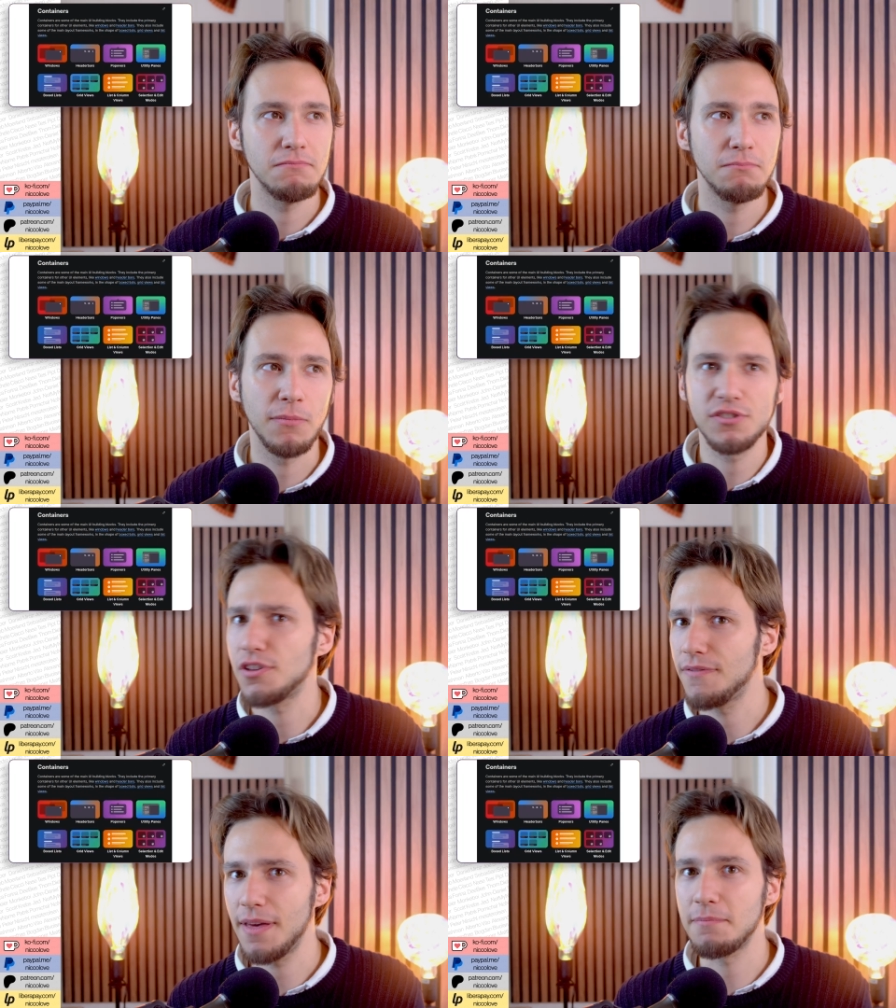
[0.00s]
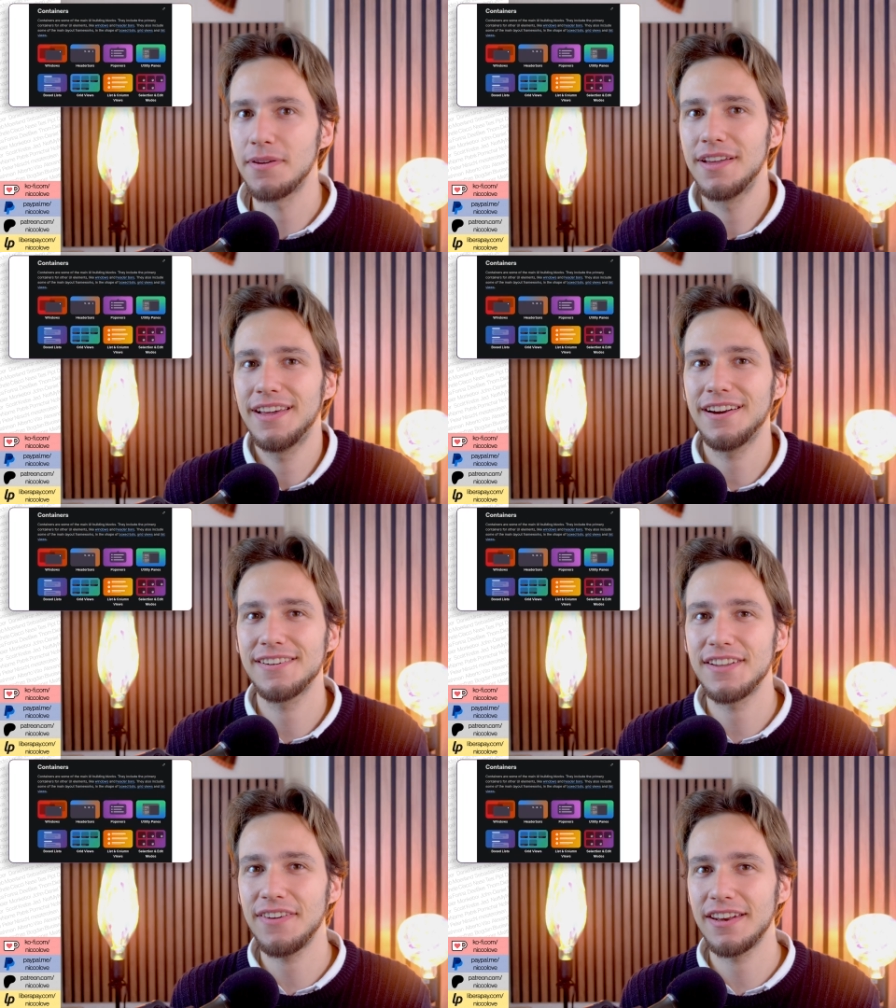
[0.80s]
most of them, are
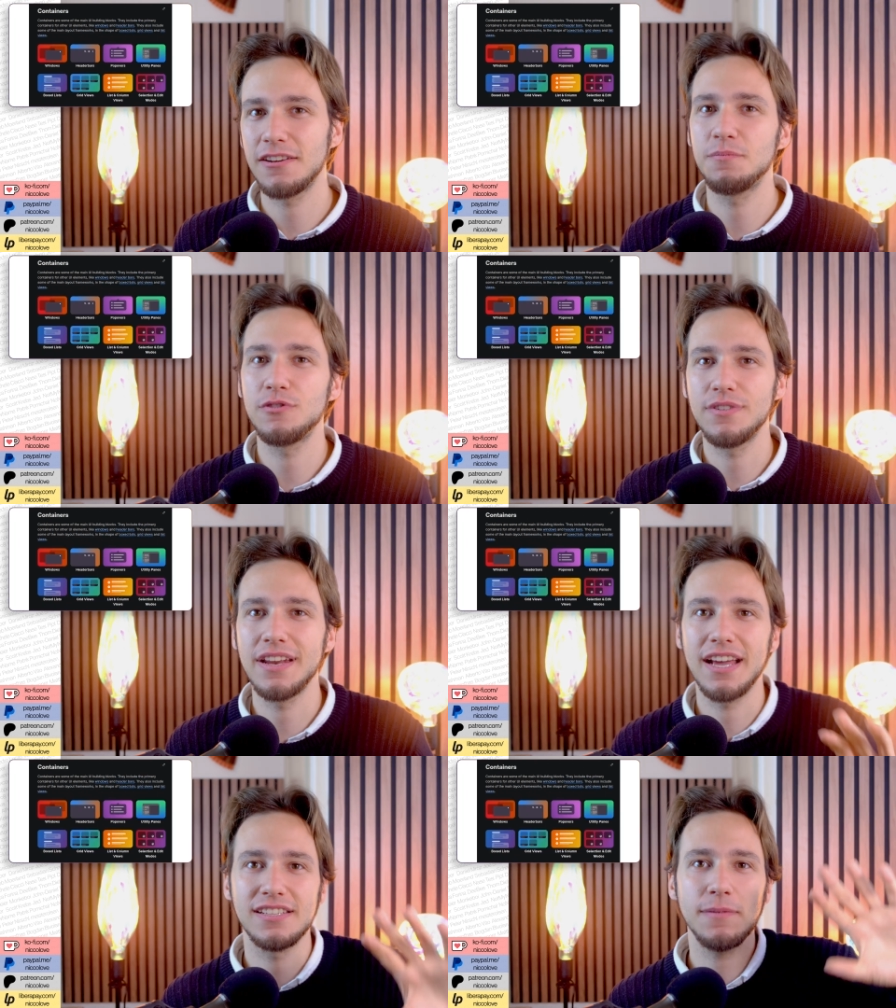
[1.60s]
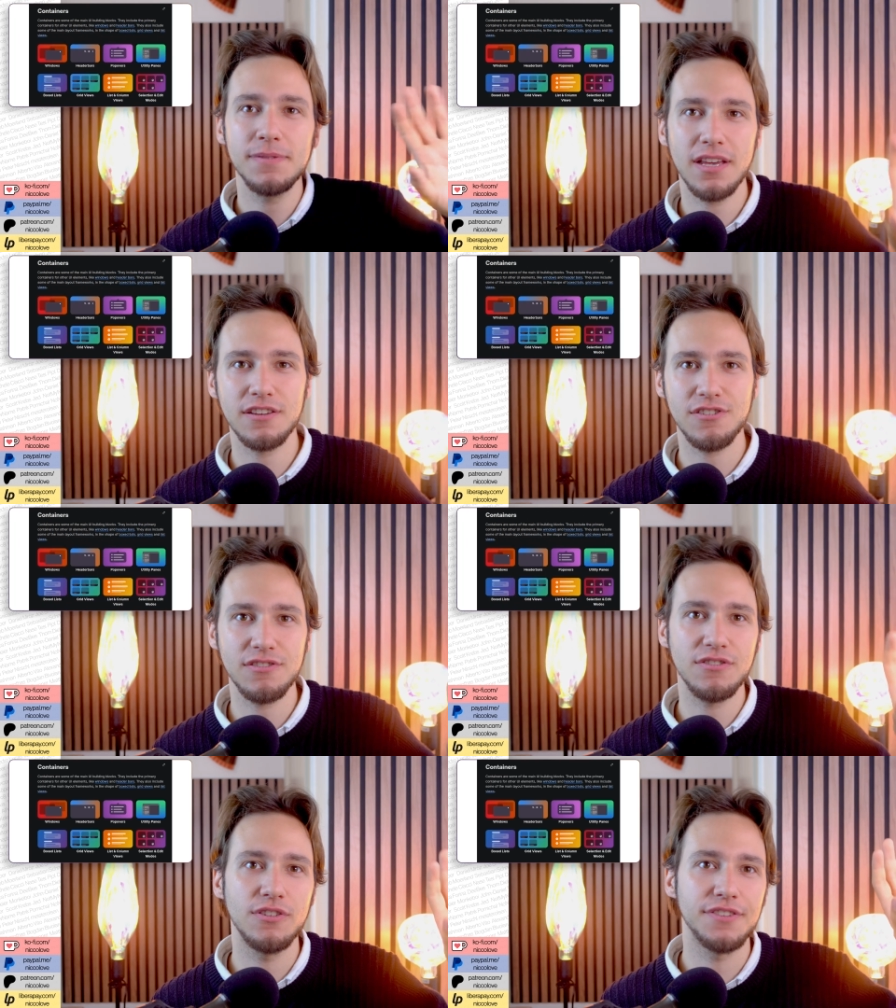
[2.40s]
divided between a
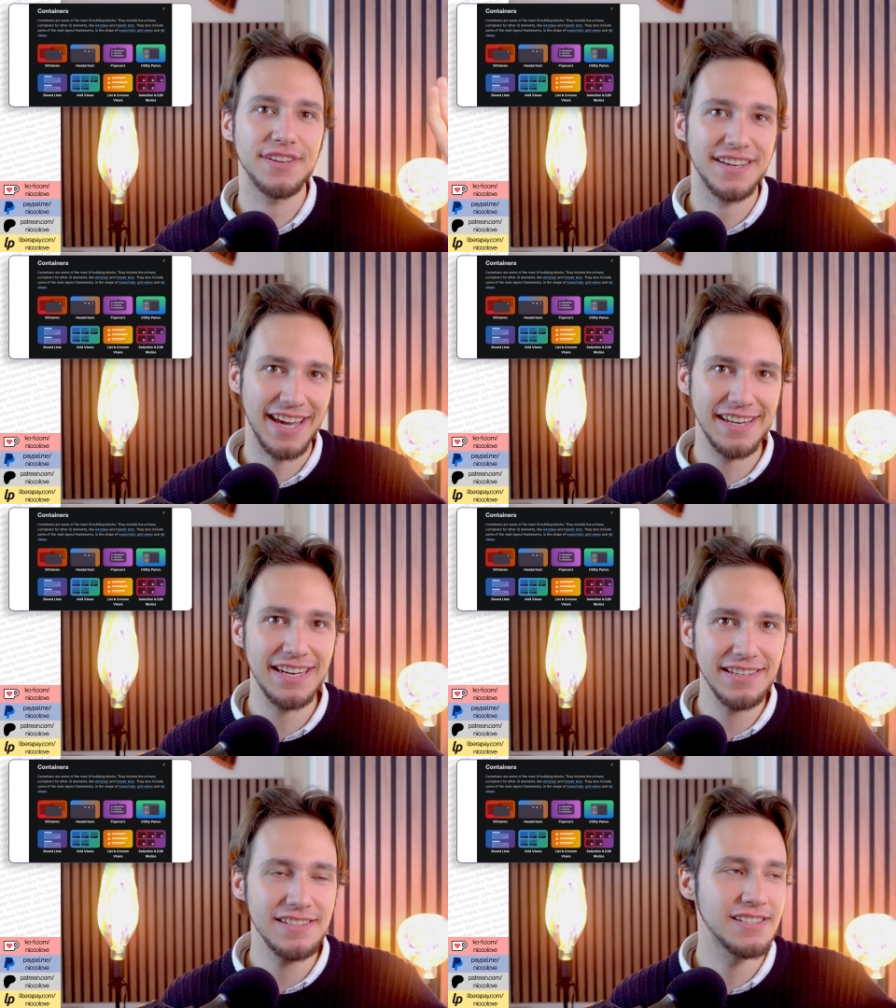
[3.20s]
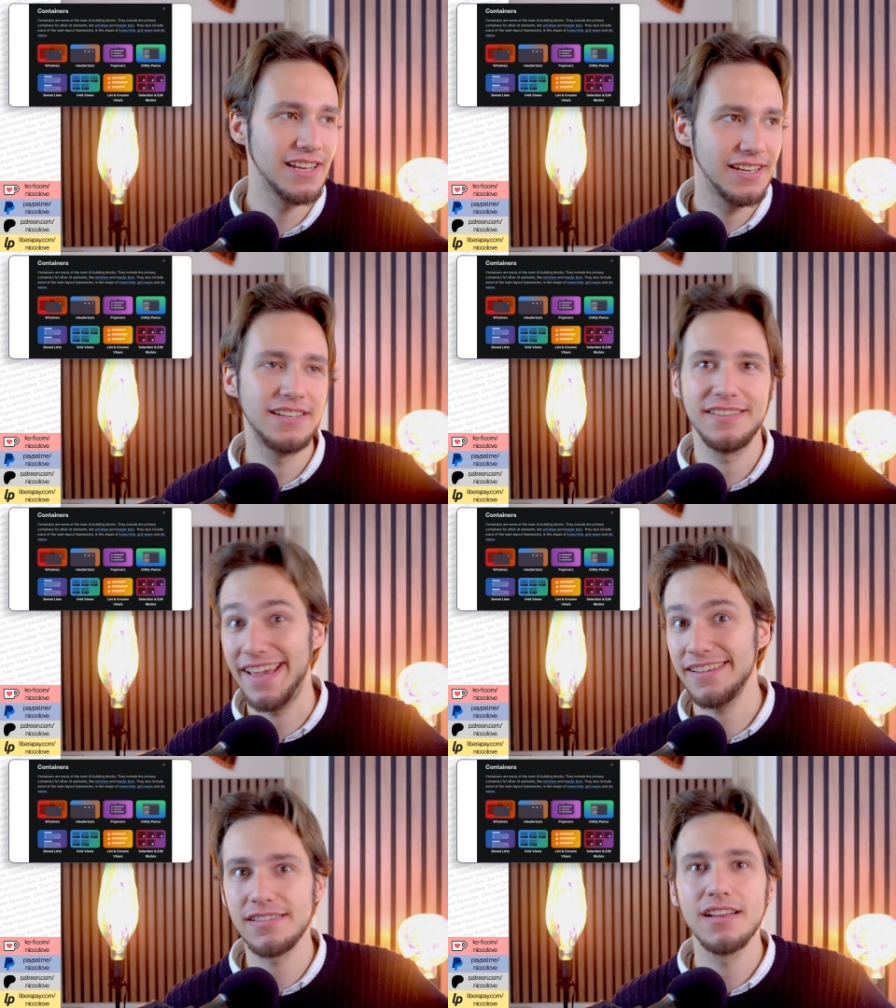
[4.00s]
subsection called guidelines,
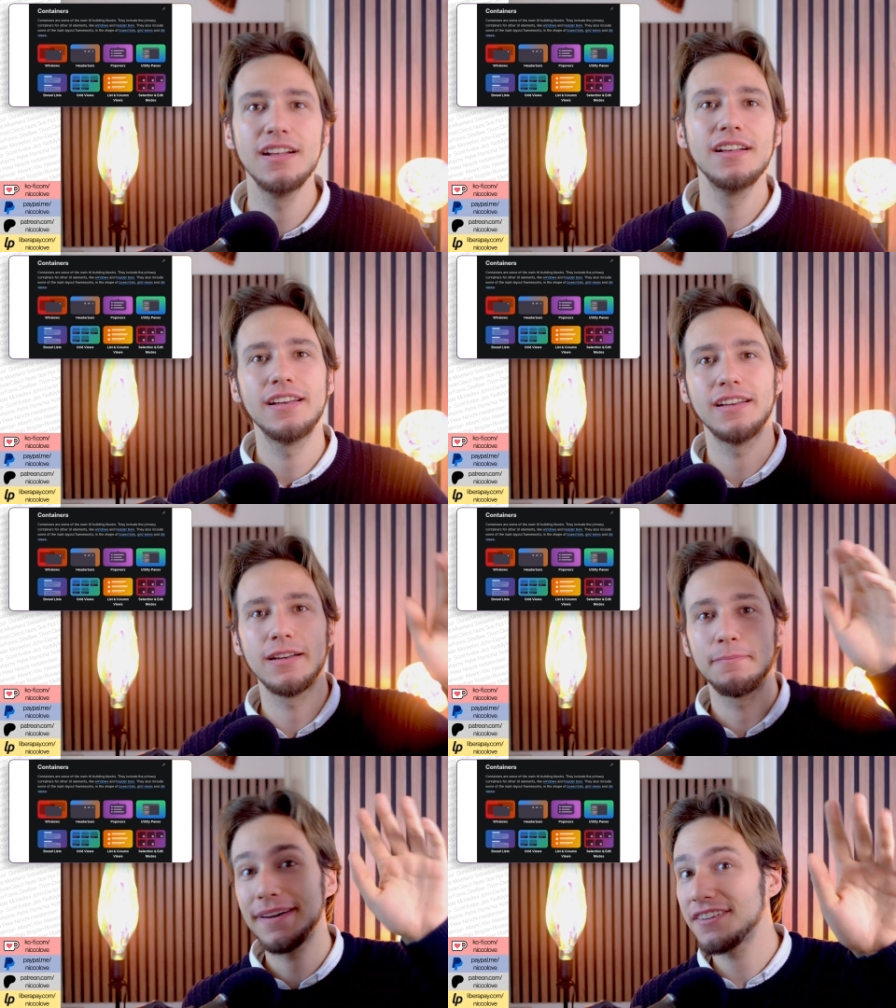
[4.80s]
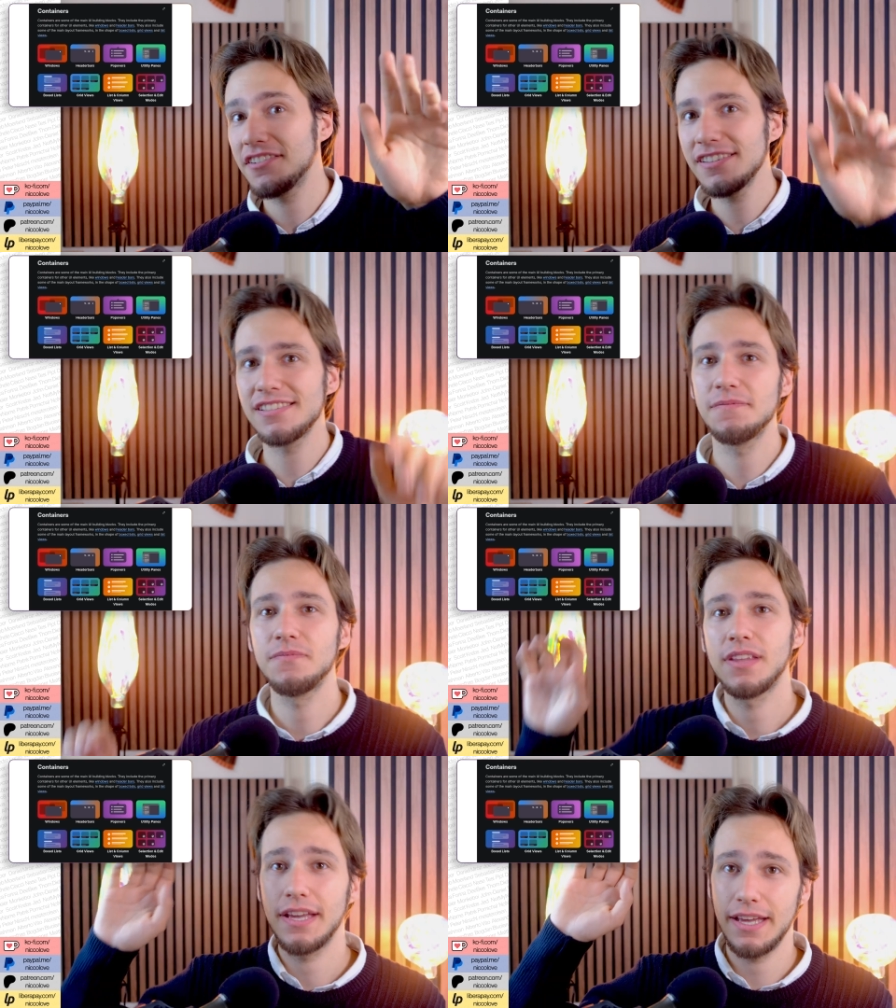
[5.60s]
yes, patterns,
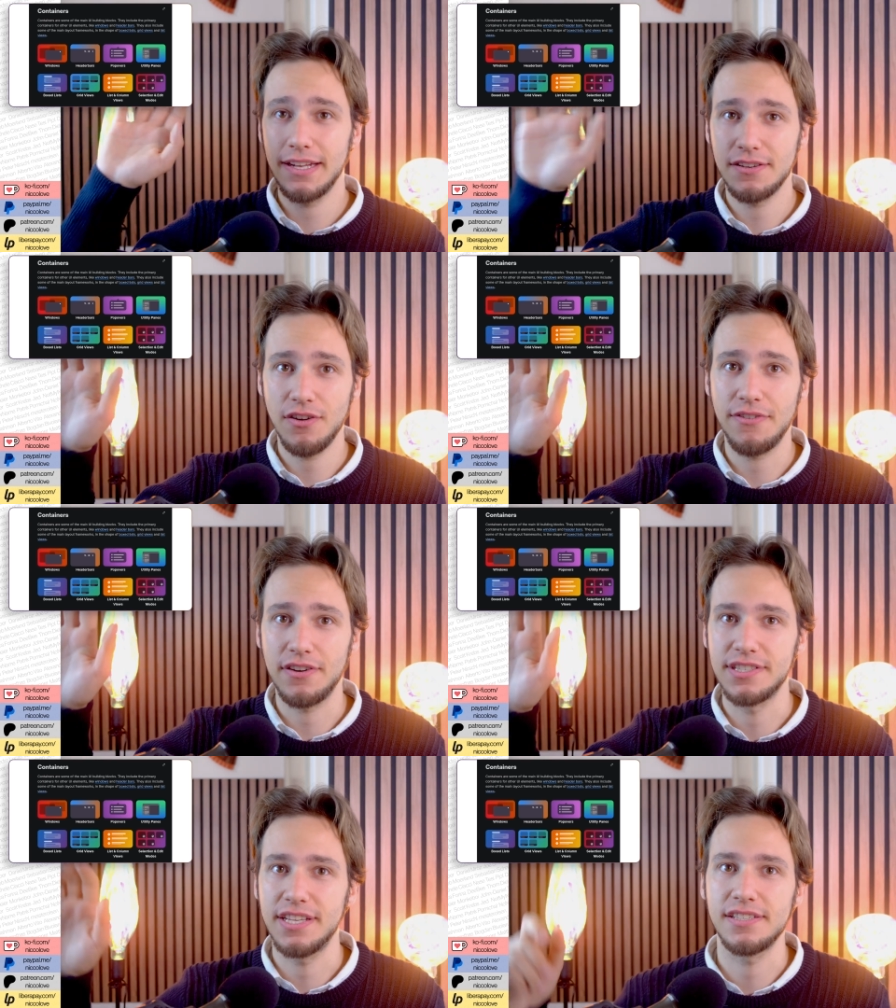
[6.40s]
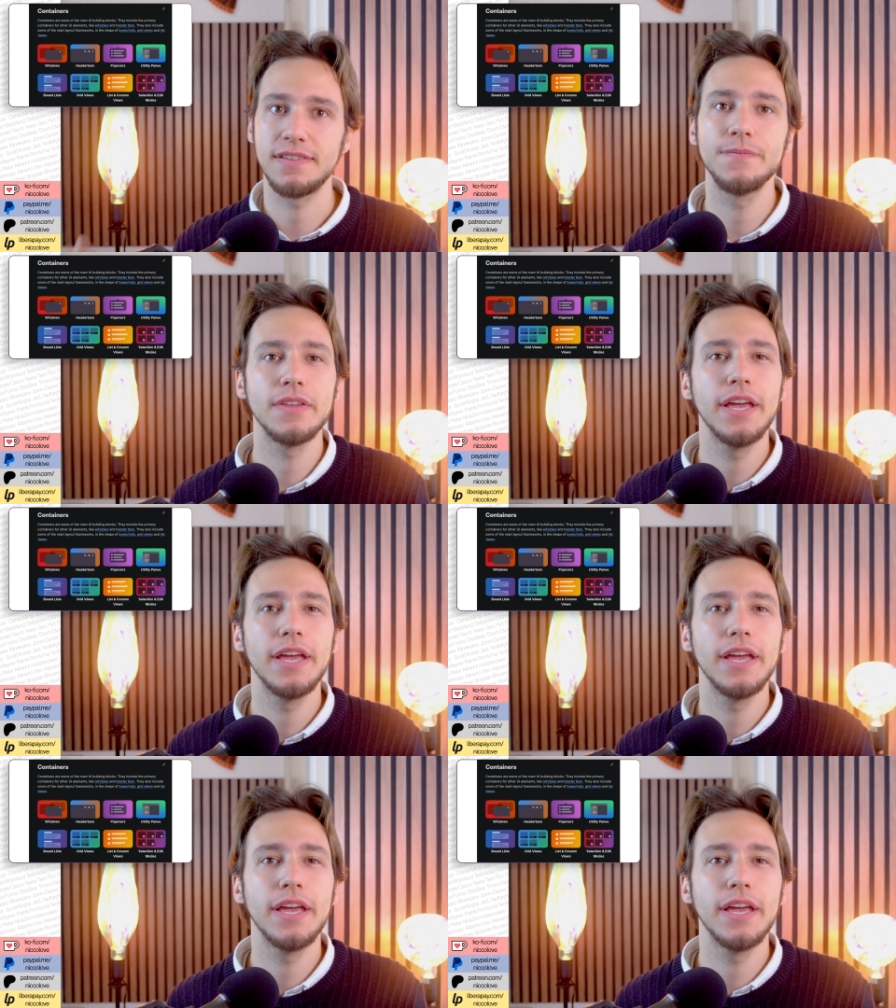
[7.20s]
and references.